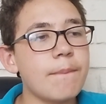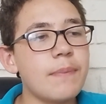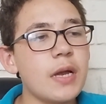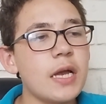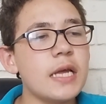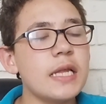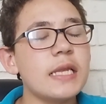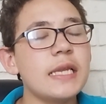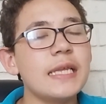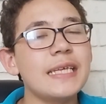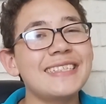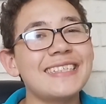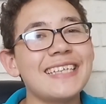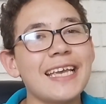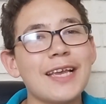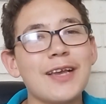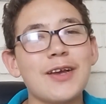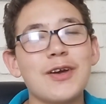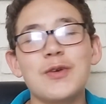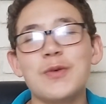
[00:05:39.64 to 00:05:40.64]
Burnley
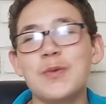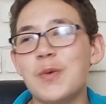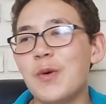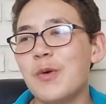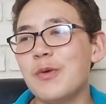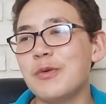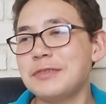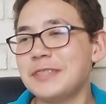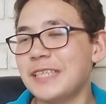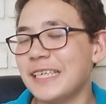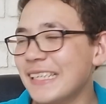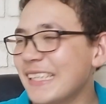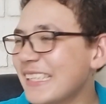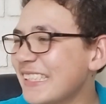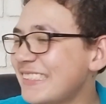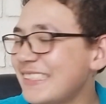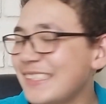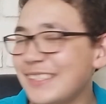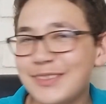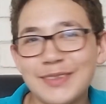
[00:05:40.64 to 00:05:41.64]
take on Wolves, and
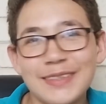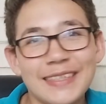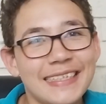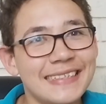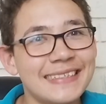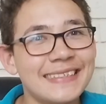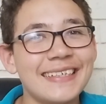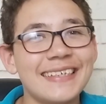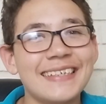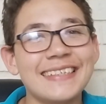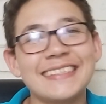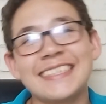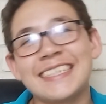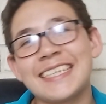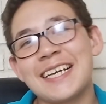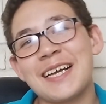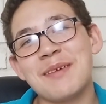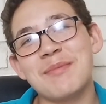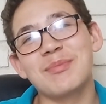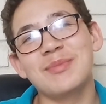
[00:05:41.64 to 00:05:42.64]
this is where the data
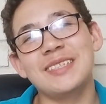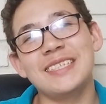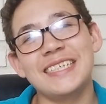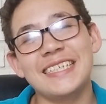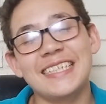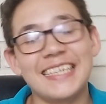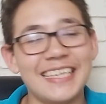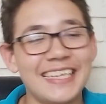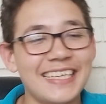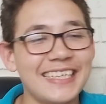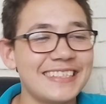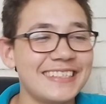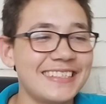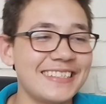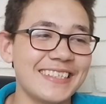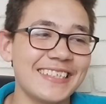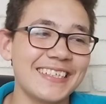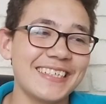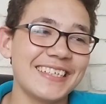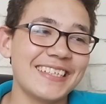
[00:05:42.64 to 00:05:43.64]
comes in, lads.